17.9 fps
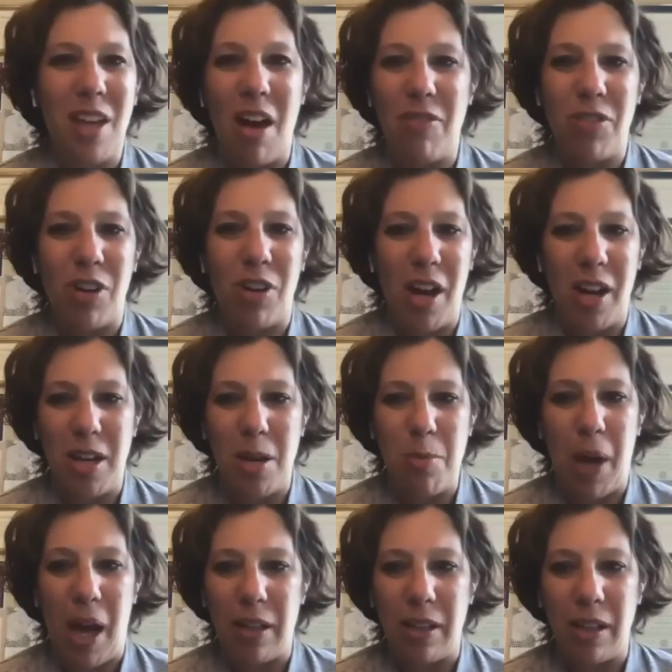ever any
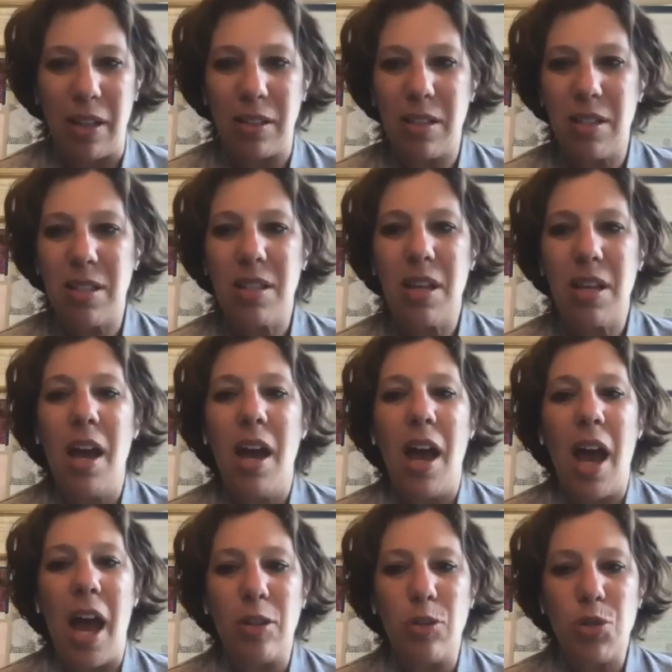balance
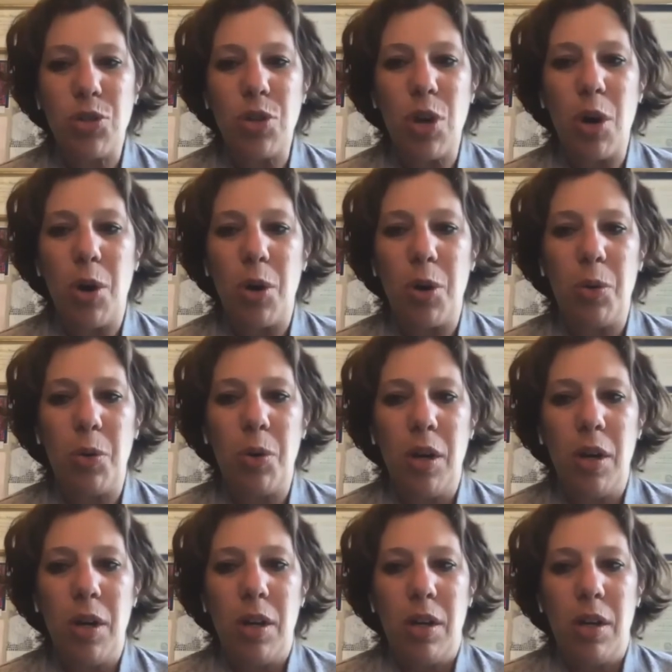and so